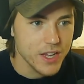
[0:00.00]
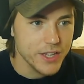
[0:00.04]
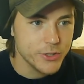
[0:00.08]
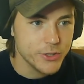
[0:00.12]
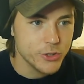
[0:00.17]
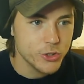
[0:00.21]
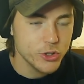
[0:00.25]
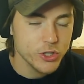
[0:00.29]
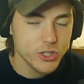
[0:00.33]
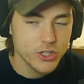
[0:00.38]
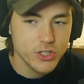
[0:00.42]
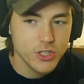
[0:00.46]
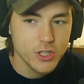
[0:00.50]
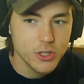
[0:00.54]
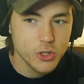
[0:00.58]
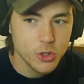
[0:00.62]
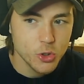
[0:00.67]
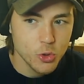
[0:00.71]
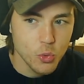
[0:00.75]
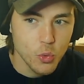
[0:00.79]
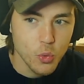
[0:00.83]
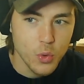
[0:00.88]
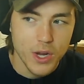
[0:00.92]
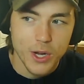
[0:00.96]
It's just such
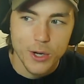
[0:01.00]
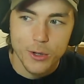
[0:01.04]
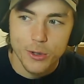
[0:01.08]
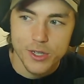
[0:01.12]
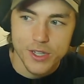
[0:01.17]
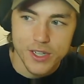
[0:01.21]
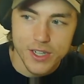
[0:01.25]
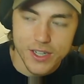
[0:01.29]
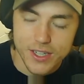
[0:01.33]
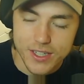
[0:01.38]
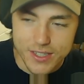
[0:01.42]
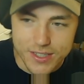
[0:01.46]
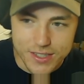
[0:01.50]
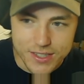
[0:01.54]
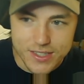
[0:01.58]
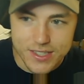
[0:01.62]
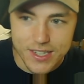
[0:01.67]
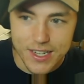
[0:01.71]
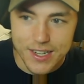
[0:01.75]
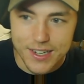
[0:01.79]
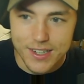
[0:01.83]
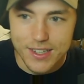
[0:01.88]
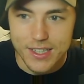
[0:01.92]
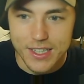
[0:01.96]
a weird and
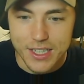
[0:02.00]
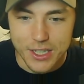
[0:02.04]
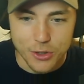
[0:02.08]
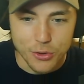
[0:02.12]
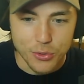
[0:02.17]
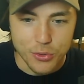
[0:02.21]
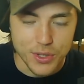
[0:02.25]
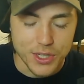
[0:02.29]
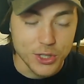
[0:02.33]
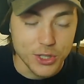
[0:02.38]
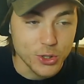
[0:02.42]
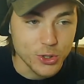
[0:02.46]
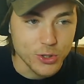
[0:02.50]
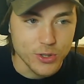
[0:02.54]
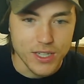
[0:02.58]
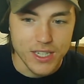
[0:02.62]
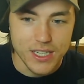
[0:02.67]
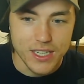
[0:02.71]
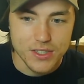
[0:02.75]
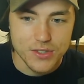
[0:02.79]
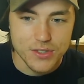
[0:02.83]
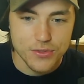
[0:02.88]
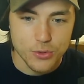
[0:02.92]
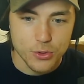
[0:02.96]
unsettling creature that
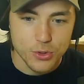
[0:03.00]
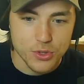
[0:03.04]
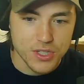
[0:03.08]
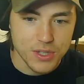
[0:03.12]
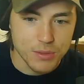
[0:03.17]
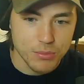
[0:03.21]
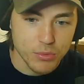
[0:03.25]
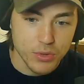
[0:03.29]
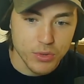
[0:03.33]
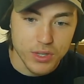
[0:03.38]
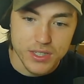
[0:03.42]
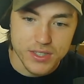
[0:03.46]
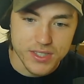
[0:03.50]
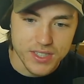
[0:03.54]
has for some reason